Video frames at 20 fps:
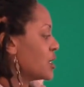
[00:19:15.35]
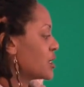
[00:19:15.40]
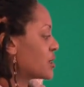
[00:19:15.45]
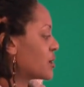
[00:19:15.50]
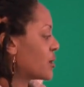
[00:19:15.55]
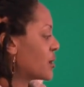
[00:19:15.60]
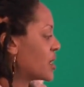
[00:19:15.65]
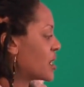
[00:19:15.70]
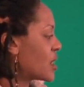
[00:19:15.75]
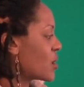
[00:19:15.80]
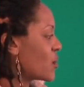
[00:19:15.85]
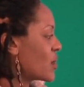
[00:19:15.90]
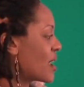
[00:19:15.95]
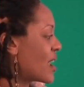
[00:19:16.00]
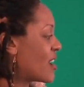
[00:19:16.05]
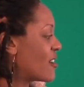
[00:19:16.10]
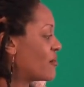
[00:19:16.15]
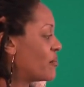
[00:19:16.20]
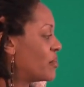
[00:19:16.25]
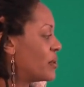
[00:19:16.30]
So here we
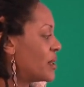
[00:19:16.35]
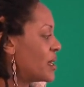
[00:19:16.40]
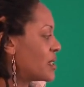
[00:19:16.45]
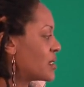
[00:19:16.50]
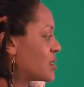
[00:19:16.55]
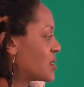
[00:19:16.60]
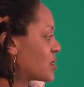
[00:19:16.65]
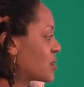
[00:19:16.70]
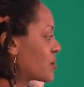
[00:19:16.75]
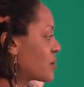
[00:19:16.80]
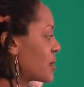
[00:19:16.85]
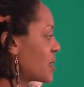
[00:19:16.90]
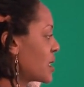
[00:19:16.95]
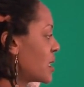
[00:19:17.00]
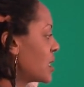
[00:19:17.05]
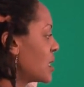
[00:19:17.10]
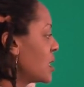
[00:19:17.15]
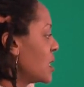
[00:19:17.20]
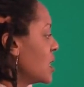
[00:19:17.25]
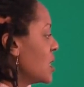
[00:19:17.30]
have plus
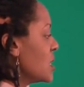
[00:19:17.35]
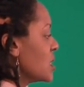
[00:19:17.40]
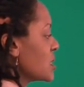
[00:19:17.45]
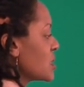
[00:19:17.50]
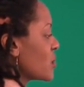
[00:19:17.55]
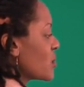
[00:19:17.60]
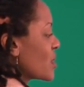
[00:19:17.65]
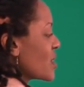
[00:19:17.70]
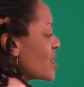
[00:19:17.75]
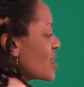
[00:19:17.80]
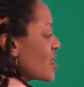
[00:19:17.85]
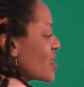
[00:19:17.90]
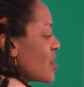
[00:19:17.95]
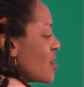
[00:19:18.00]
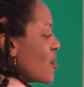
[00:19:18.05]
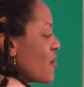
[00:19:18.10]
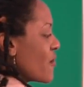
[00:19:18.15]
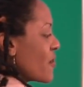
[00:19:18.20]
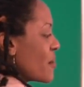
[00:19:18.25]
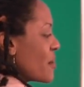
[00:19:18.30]
3. So we're going to
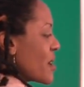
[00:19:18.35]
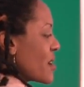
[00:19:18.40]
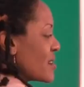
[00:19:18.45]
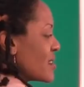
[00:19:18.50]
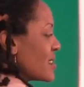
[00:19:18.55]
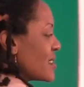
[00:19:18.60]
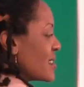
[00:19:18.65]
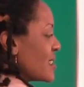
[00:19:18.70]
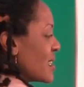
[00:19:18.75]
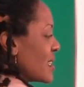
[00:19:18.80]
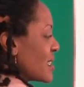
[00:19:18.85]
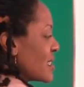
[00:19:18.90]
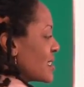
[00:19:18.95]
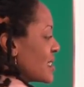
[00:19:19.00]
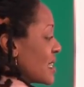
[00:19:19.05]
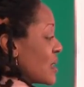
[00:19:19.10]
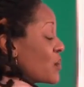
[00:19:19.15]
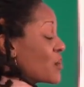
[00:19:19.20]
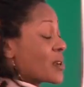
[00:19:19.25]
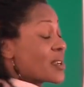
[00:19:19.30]
go from our
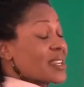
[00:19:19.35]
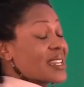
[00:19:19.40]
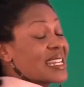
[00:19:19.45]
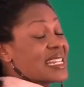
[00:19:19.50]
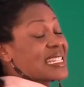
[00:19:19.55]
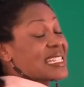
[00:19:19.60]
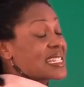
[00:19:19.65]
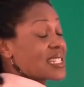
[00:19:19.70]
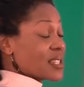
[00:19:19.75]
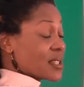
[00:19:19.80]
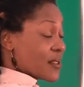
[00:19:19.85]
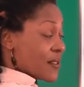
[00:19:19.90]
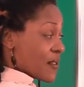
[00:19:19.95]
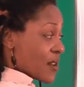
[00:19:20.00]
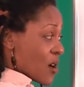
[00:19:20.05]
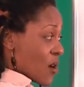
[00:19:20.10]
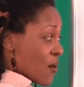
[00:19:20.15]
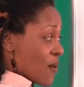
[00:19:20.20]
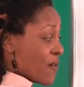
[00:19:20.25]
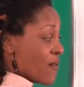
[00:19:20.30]
6 and we're going to
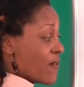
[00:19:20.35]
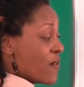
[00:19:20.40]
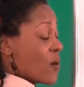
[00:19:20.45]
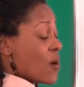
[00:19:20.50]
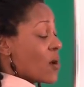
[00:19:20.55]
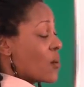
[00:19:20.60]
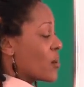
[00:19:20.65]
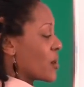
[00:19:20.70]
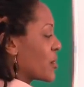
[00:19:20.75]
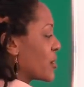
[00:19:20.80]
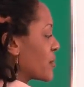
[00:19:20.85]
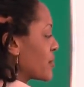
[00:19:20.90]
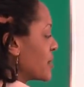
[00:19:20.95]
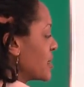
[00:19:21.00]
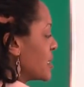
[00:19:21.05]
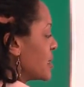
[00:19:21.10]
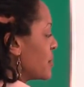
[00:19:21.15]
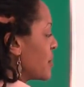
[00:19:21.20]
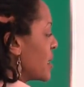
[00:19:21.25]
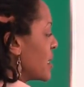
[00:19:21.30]
go forward
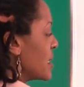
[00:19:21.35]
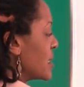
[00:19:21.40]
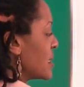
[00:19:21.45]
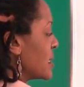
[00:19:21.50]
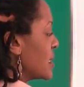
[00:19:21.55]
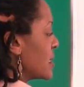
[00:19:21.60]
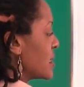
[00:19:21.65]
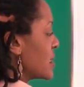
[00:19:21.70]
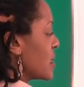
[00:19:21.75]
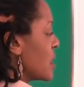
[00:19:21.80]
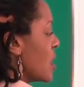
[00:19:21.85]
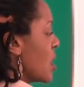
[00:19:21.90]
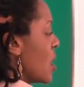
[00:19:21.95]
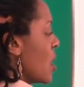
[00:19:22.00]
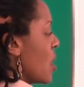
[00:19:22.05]
3 spaces.